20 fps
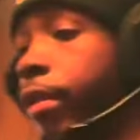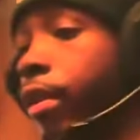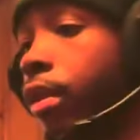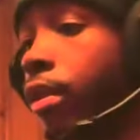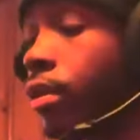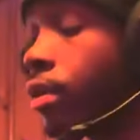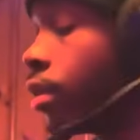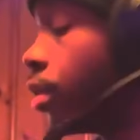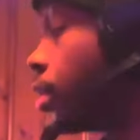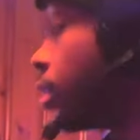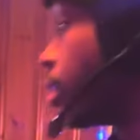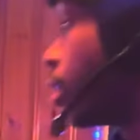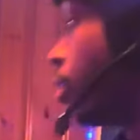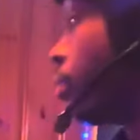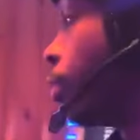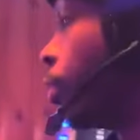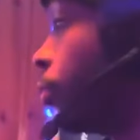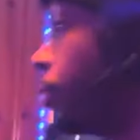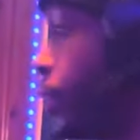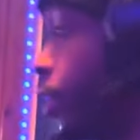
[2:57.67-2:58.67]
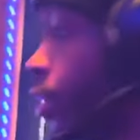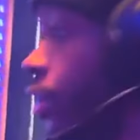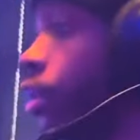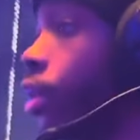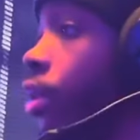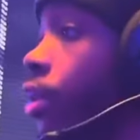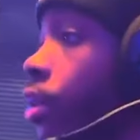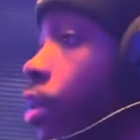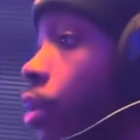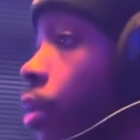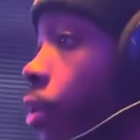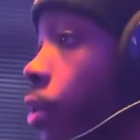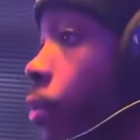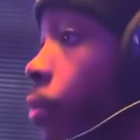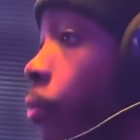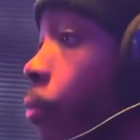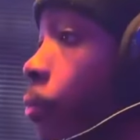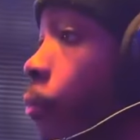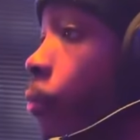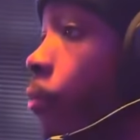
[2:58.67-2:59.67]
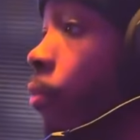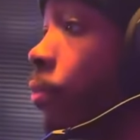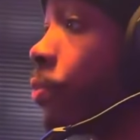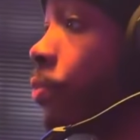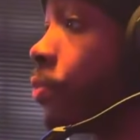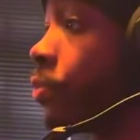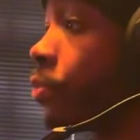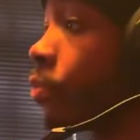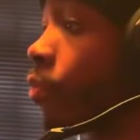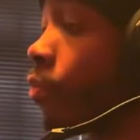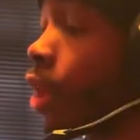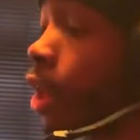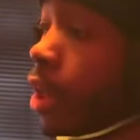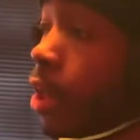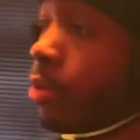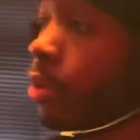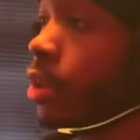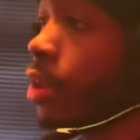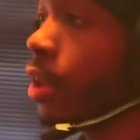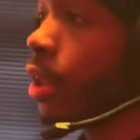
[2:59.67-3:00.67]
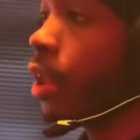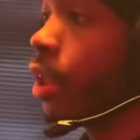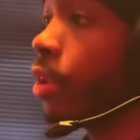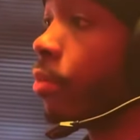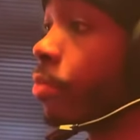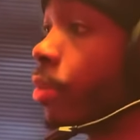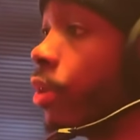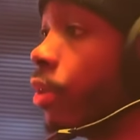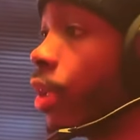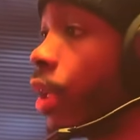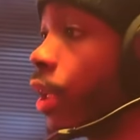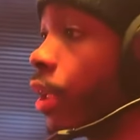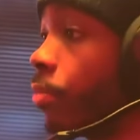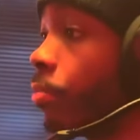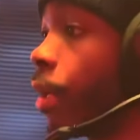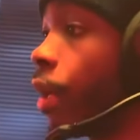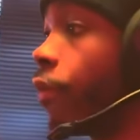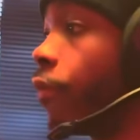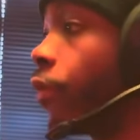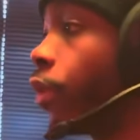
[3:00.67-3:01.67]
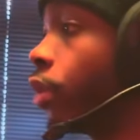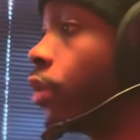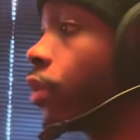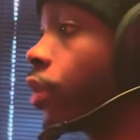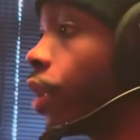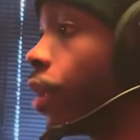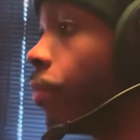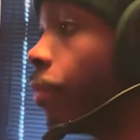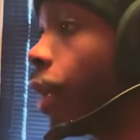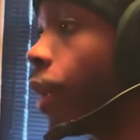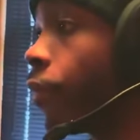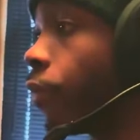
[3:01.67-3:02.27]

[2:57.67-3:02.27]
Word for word: it's good though, bro. But um, like I was saying, bro, like my first my